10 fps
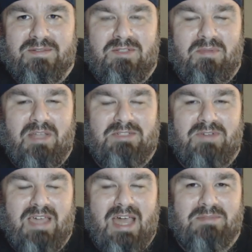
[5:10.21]
Triple H
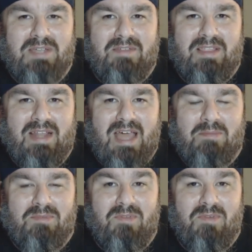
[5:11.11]
recaps everything that
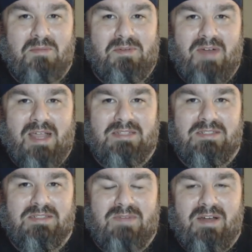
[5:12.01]
happened with Roman
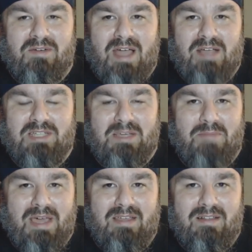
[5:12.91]
Reigns, Ronda Rousey,
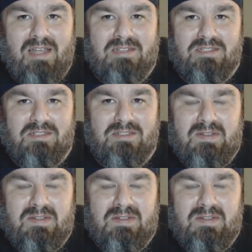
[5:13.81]
and Becky Lynch.